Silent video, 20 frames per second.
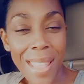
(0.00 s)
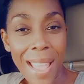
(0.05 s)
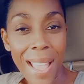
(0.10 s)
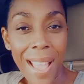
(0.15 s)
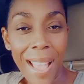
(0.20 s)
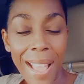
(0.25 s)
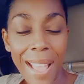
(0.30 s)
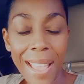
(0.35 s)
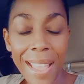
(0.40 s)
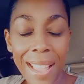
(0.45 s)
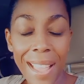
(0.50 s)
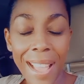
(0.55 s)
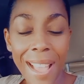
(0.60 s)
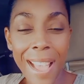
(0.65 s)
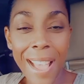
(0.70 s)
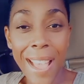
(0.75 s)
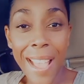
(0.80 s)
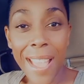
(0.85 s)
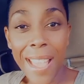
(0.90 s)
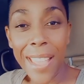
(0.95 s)
Hi
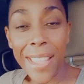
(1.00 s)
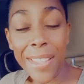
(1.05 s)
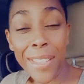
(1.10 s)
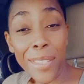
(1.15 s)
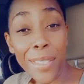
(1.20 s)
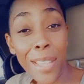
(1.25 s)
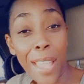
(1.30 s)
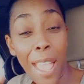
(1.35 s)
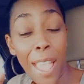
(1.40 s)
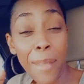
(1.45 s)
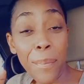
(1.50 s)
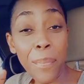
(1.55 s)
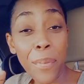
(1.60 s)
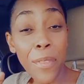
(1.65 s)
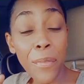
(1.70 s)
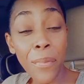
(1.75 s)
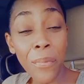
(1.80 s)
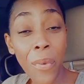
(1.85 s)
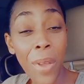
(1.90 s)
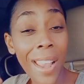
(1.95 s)
guys,
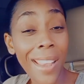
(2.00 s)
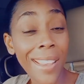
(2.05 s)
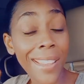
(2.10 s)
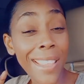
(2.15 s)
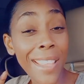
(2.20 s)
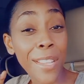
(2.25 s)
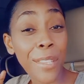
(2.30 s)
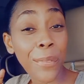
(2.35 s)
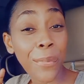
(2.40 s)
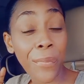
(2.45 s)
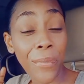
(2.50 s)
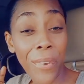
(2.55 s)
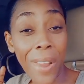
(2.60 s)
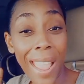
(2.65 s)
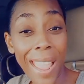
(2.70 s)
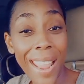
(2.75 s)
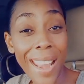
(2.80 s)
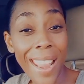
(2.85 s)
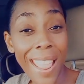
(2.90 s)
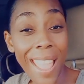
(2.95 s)
happy, well, it's
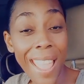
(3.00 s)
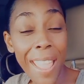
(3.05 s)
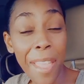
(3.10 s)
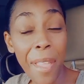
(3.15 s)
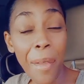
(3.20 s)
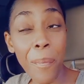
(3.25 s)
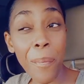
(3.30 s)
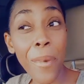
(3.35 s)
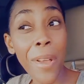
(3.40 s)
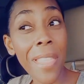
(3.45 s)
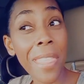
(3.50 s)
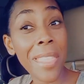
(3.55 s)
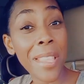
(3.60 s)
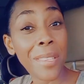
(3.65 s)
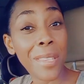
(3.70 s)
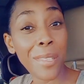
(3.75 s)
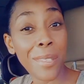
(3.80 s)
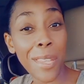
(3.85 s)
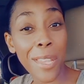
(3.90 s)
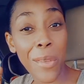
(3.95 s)
Friday, but
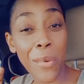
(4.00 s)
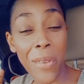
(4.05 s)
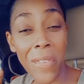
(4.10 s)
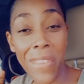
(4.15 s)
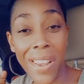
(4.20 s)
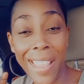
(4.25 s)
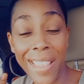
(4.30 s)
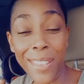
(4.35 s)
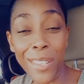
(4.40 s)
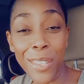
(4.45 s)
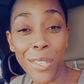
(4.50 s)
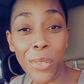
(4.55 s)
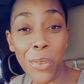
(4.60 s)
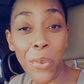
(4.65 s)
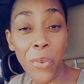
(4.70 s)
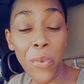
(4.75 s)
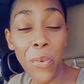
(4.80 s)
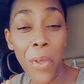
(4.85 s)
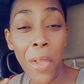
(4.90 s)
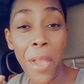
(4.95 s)
this is equivalent
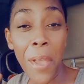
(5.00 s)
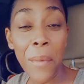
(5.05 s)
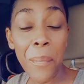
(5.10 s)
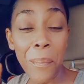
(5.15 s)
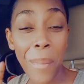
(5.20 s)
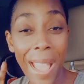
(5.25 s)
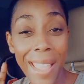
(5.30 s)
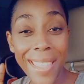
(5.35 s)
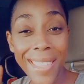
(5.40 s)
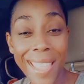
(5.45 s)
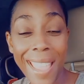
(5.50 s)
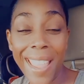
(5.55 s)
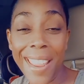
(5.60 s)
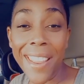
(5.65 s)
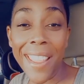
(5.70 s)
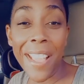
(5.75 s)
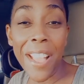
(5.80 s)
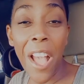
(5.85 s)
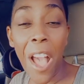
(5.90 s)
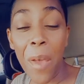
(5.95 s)
to my Yay
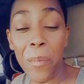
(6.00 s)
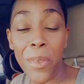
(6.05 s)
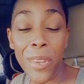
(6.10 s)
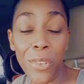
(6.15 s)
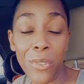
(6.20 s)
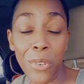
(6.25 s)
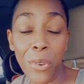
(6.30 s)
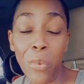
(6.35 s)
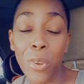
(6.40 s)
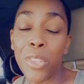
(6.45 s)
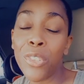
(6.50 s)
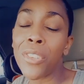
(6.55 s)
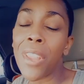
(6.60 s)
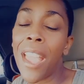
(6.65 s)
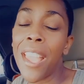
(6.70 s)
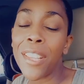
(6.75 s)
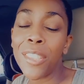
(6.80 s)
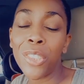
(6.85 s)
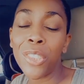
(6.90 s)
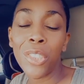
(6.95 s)
Day commentary, which
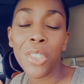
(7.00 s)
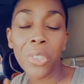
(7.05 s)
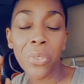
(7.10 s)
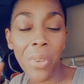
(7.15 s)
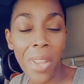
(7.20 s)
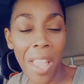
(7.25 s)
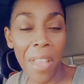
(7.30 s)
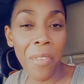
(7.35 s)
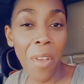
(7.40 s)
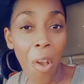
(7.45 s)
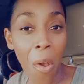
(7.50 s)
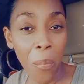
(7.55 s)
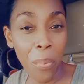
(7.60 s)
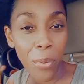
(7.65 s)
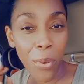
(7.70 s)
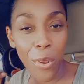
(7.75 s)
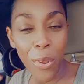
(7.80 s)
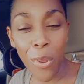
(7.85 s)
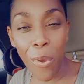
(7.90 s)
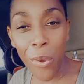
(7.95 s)
I should have
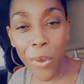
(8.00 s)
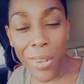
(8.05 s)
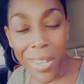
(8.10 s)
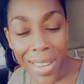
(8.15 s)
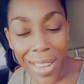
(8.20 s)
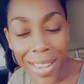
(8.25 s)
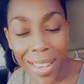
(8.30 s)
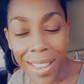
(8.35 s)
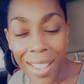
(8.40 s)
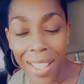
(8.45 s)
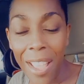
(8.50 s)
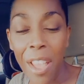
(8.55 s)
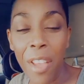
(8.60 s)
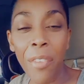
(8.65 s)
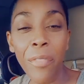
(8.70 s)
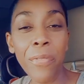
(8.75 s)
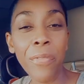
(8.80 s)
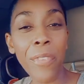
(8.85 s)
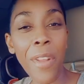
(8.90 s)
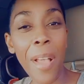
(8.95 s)
uploaded
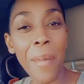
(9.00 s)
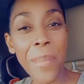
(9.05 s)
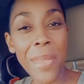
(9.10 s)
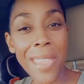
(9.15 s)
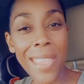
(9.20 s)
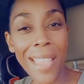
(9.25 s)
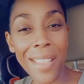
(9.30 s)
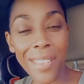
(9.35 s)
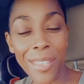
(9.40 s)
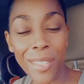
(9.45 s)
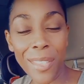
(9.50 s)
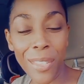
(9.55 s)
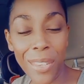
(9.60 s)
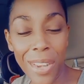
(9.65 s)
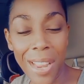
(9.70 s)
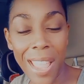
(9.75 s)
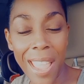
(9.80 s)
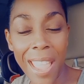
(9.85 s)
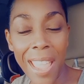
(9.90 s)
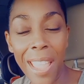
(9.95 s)
from
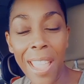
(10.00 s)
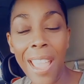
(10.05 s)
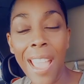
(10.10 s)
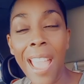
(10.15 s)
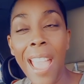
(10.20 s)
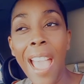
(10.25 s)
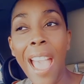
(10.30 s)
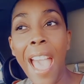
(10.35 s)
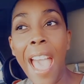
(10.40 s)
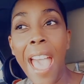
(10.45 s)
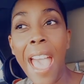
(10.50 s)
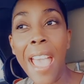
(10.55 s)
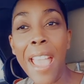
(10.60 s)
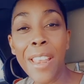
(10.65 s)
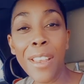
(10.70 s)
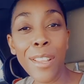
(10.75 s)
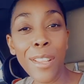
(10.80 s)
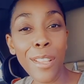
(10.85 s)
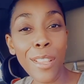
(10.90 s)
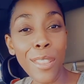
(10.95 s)
yesterday.
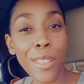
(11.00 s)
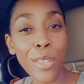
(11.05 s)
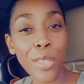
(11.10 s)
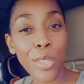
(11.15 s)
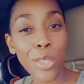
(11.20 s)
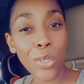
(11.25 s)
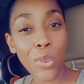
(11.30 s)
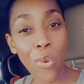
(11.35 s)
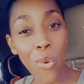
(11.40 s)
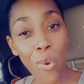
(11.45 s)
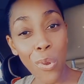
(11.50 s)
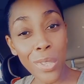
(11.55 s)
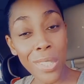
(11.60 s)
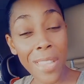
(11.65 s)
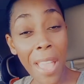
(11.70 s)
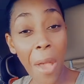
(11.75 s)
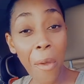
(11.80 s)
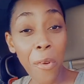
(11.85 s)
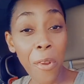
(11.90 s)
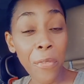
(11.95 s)
And the
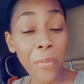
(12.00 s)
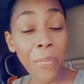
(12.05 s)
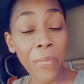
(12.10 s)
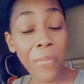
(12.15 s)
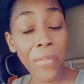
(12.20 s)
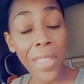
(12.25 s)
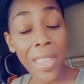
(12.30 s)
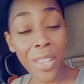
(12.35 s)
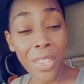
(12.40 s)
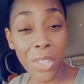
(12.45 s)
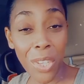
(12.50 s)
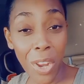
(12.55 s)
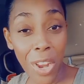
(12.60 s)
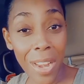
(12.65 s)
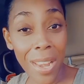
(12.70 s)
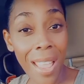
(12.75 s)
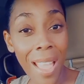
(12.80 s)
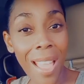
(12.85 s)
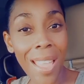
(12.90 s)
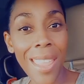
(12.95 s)
schools that were
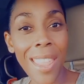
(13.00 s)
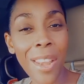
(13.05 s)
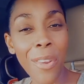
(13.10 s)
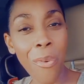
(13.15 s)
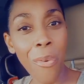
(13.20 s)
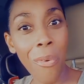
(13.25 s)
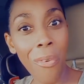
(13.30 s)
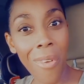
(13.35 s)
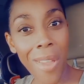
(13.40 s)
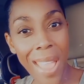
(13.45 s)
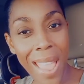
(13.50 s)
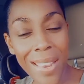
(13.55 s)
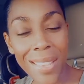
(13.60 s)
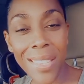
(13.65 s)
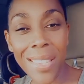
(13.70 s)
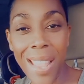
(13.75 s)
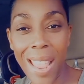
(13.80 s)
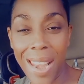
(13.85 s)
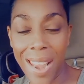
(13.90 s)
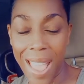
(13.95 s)
featured in
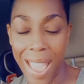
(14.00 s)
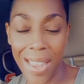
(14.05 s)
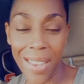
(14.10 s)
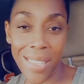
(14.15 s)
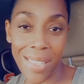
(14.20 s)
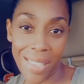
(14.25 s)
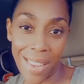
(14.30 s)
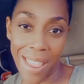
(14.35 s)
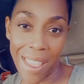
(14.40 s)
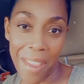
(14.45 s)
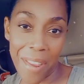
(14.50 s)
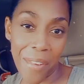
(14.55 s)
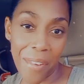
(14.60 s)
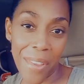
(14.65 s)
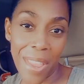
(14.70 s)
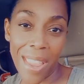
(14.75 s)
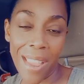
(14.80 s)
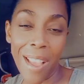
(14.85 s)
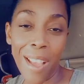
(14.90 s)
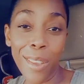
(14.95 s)
Wednesday night's
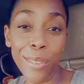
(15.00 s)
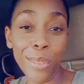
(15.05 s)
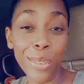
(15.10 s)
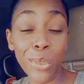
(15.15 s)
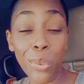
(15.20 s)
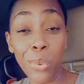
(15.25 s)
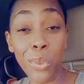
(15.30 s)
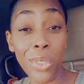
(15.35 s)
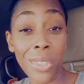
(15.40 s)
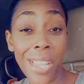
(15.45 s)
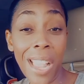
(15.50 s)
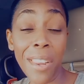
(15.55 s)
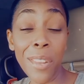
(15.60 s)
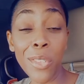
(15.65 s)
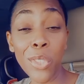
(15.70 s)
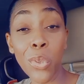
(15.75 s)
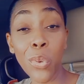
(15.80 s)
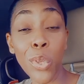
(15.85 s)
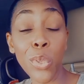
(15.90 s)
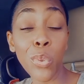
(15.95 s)
airing of Schools
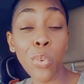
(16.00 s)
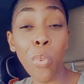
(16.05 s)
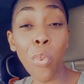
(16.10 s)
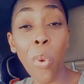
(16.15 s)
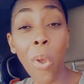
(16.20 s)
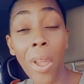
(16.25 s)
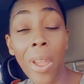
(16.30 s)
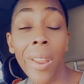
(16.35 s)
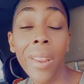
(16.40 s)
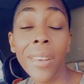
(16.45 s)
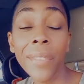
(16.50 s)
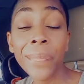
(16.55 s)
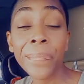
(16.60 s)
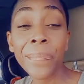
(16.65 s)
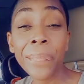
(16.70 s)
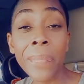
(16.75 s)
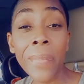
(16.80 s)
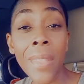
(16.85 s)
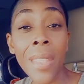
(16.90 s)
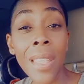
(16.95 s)
Challenge Quiz were
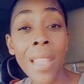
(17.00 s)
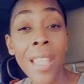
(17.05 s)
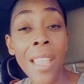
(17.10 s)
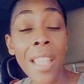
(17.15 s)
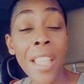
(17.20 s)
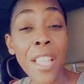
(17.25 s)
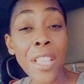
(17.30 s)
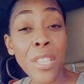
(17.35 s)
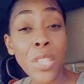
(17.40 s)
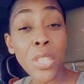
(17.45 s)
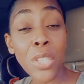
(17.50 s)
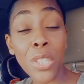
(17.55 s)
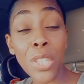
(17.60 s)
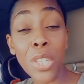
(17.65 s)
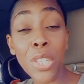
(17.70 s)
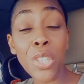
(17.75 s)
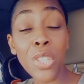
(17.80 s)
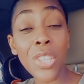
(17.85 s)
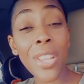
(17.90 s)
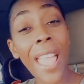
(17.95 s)

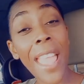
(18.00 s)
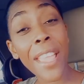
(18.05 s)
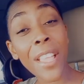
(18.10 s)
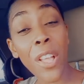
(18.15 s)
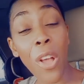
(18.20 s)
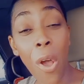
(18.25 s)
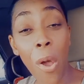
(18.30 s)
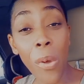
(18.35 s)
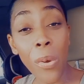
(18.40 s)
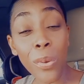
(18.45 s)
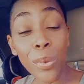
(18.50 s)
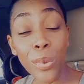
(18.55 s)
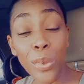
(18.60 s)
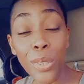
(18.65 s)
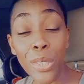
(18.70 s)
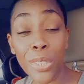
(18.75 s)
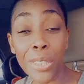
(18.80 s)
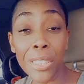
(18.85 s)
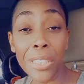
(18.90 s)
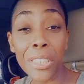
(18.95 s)
Jago,
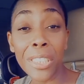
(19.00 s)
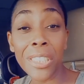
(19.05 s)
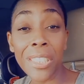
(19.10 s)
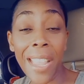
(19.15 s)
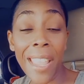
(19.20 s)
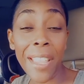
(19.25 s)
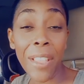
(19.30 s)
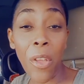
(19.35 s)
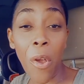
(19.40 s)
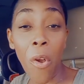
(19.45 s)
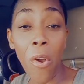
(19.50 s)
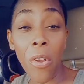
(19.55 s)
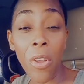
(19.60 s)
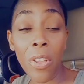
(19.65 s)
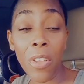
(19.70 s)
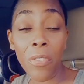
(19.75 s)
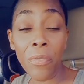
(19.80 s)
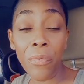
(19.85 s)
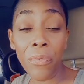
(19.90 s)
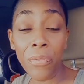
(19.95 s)

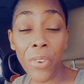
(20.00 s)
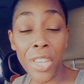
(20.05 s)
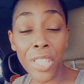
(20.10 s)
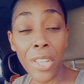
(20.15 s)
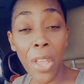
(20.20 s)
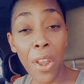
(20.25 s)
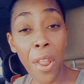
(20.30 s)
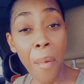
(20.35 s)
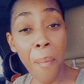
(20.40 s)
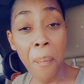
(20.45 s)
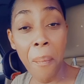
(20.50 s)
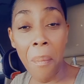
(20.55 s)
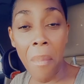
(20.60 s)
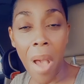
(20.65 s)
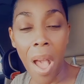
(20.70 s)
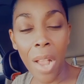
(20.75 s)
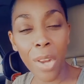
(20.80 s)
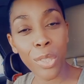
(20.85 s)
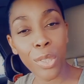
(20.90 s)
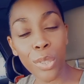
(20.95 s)
fresh out of
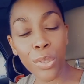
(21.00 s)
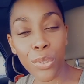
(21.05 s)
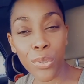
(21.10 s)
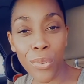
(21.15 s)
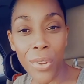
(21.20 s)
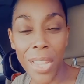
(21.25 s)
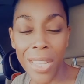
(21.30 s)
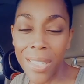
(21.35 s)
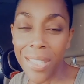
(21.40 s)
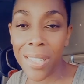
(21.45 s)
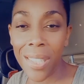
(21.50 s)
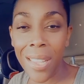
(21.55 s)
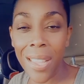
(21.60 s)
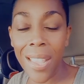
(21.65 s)
Monk Street,